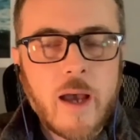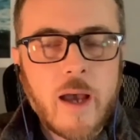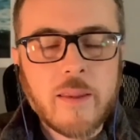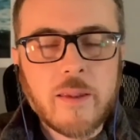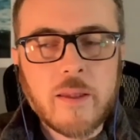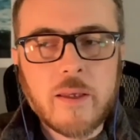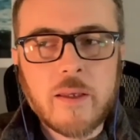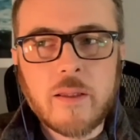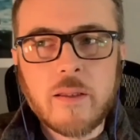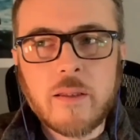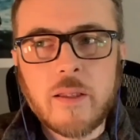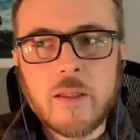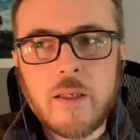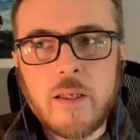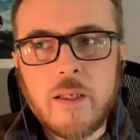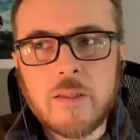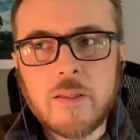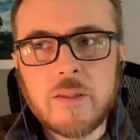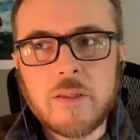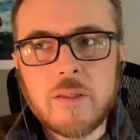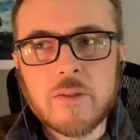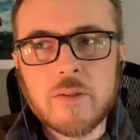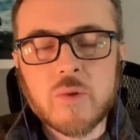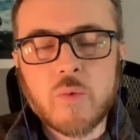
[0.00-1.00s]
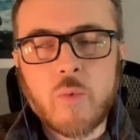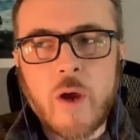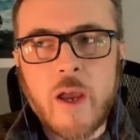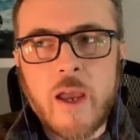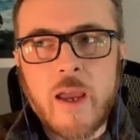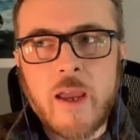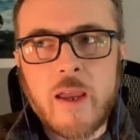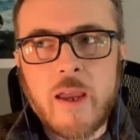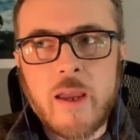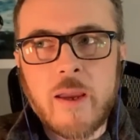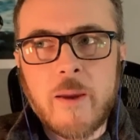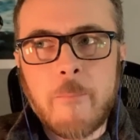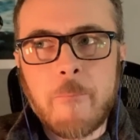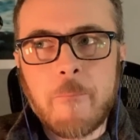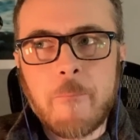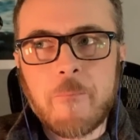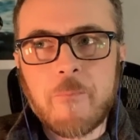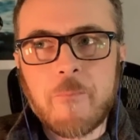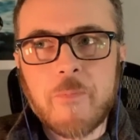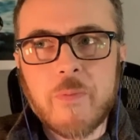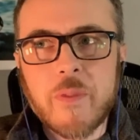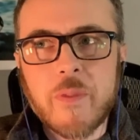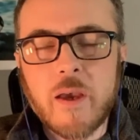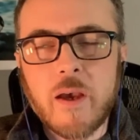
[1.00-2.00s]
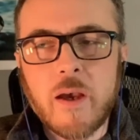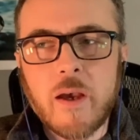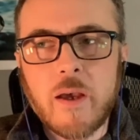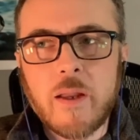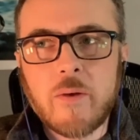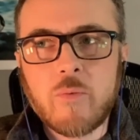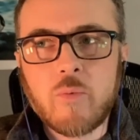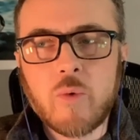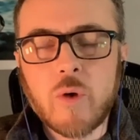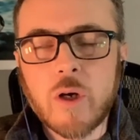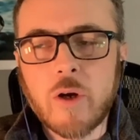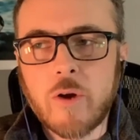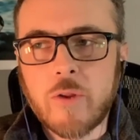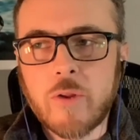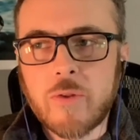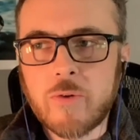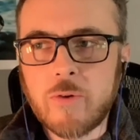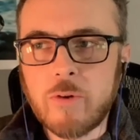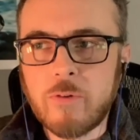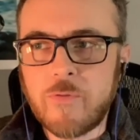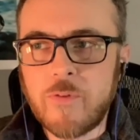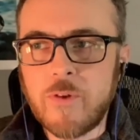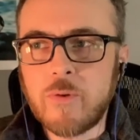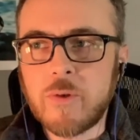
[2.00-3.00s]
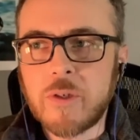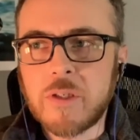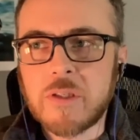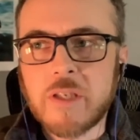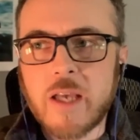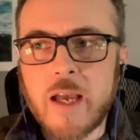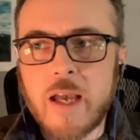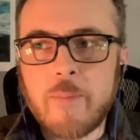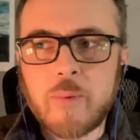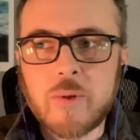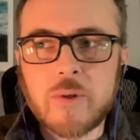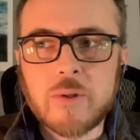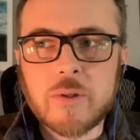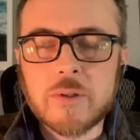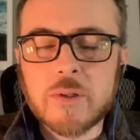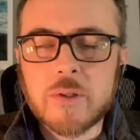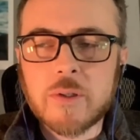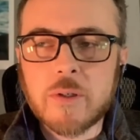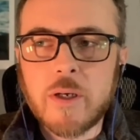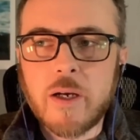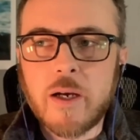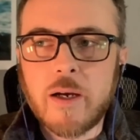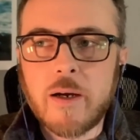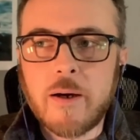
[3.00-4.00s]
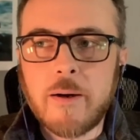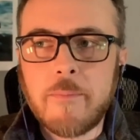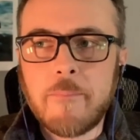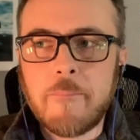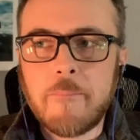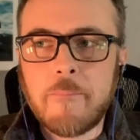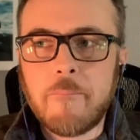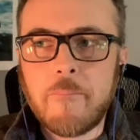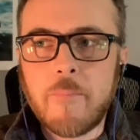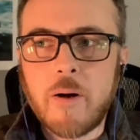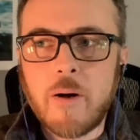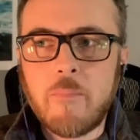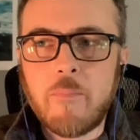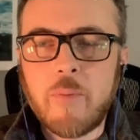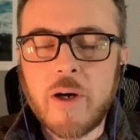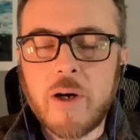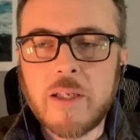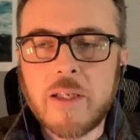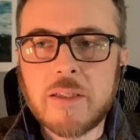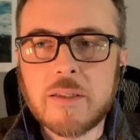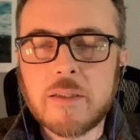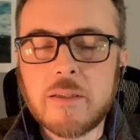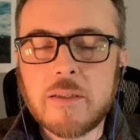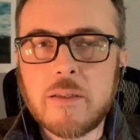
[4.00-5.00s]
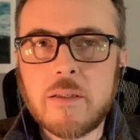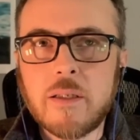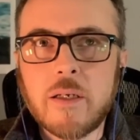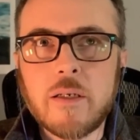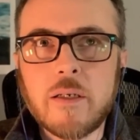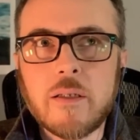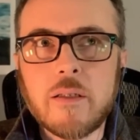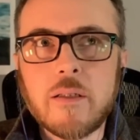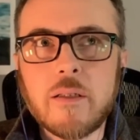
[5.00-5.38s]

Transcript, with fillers: the, the easiest way, and we'll go through a few examples, um, but the,